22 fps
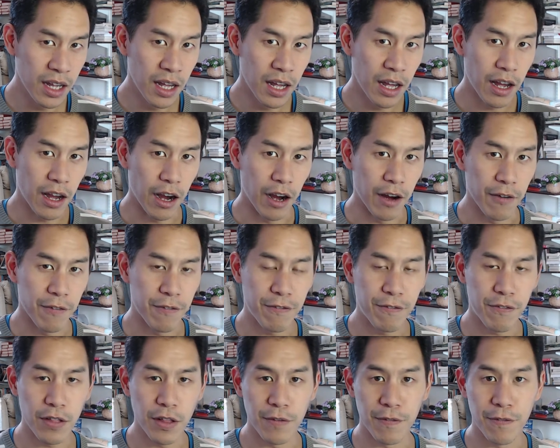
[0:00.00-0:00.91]

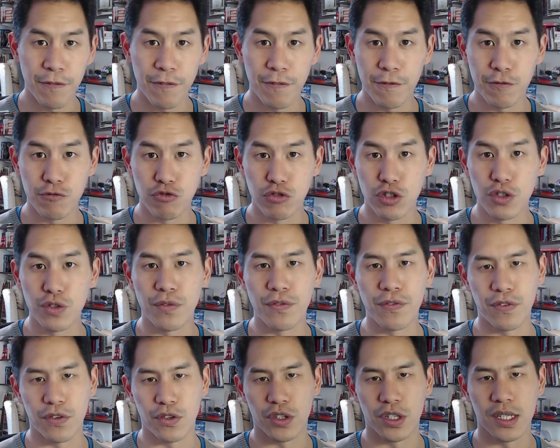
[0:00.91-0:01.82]
Full of
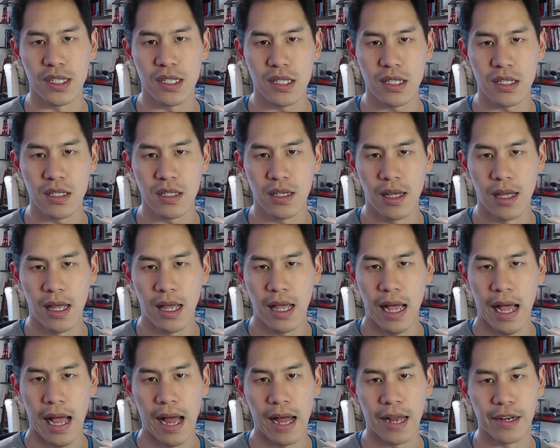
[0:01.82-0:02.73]
fruitfulness
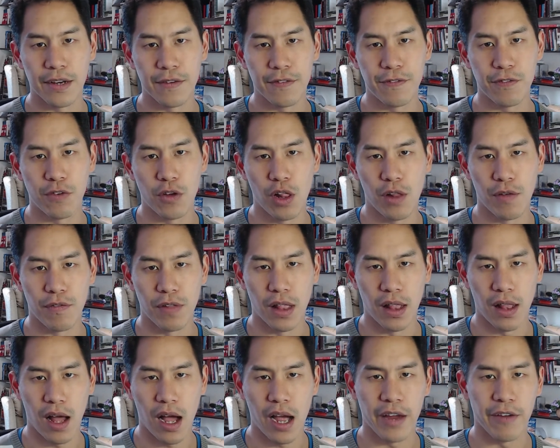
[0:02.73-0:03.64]
and full of
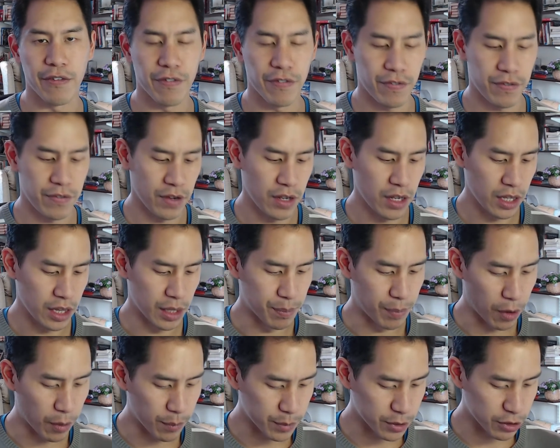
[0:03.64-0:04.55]
life. The
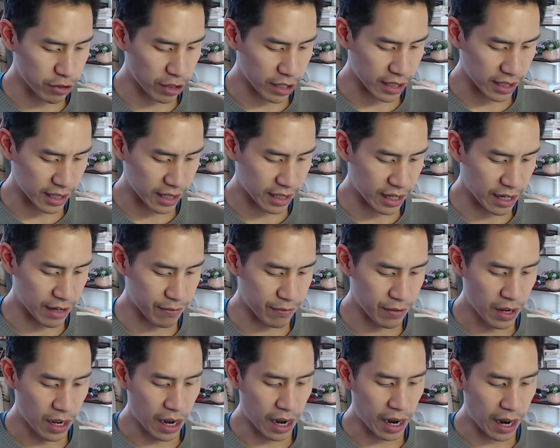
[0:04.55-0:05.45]
pomegranate can have
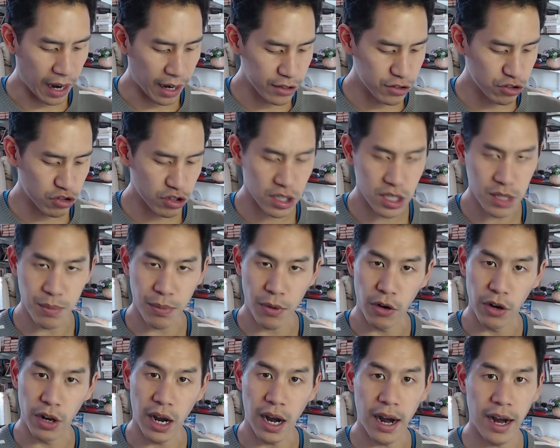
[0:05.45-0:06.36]
hundreds upon
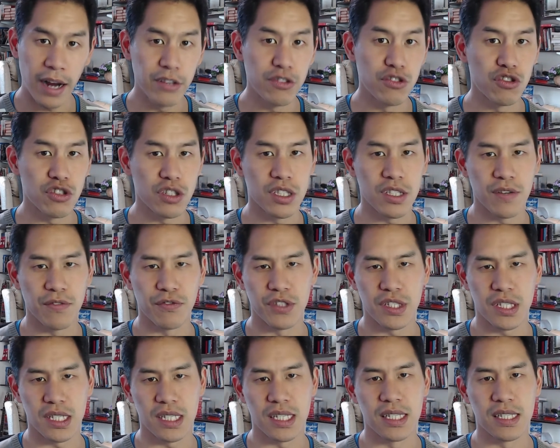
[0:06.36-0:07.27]
hundreds of
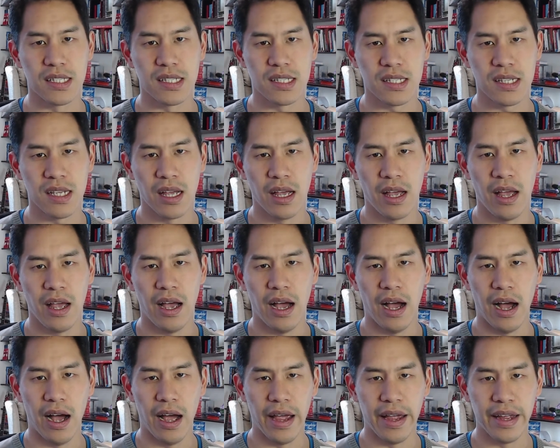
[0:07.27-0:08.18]
seeds.
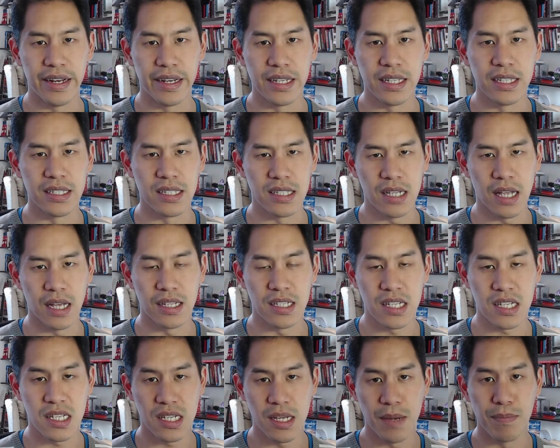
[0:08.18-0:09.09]
It is a
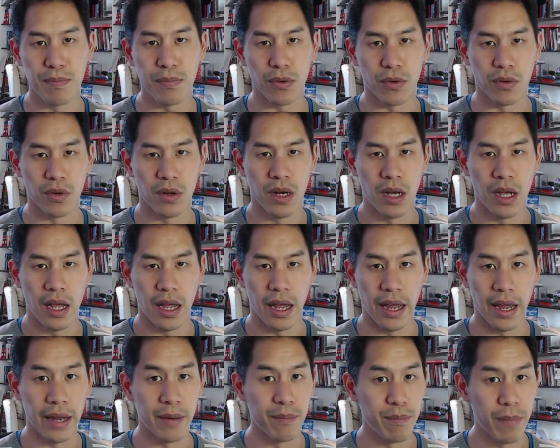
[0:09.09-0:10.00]
symbol
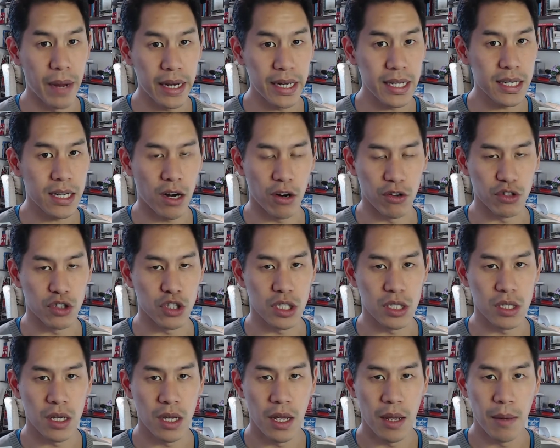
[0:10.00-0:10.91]
in many cultures,
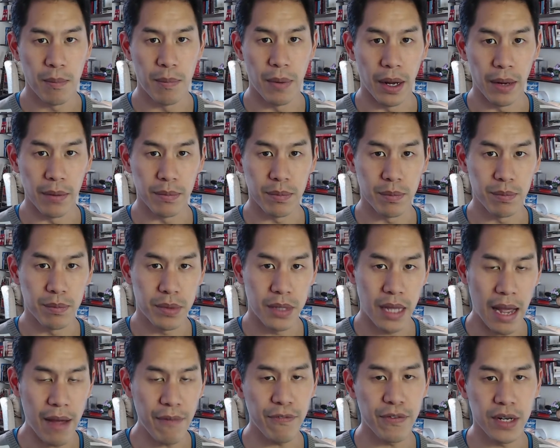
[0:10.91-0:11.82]
but
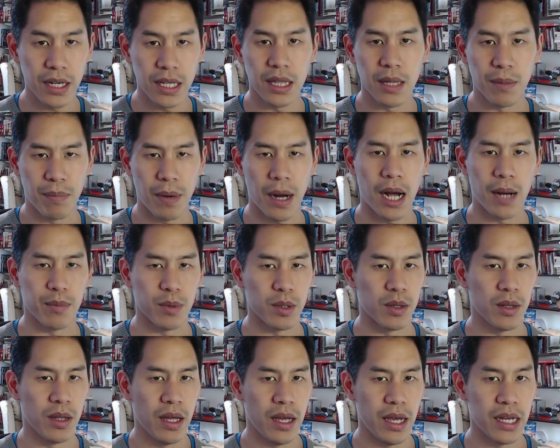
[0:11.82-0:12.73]
definitely in the Bible,
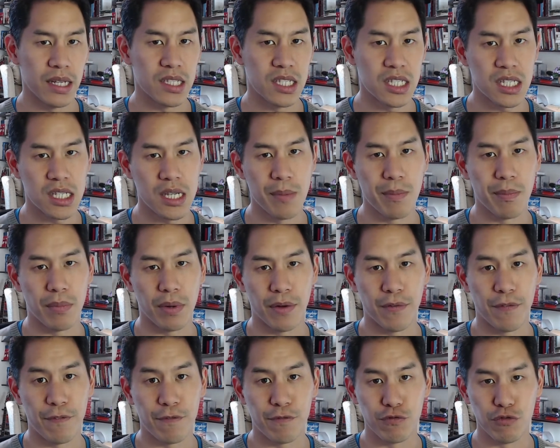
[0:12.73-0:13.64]
it's a symbol of
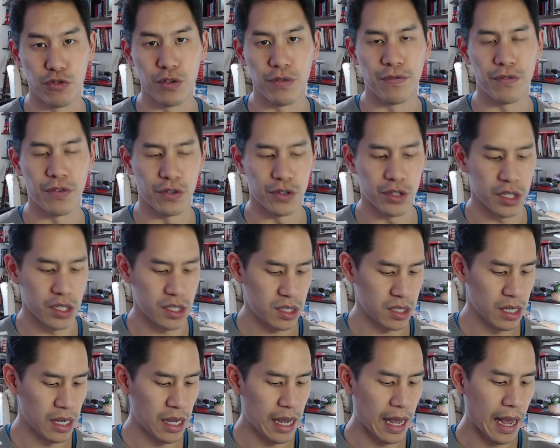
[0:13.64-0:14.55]
fruitfulness
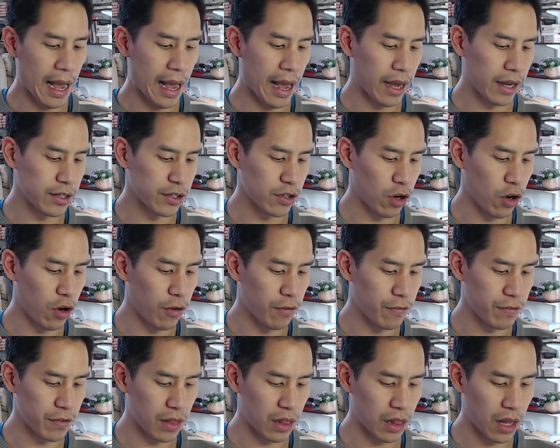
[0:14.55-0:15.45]
and of
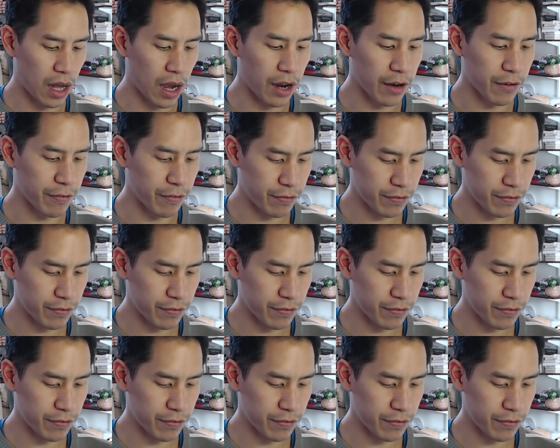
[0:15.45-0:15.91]
life.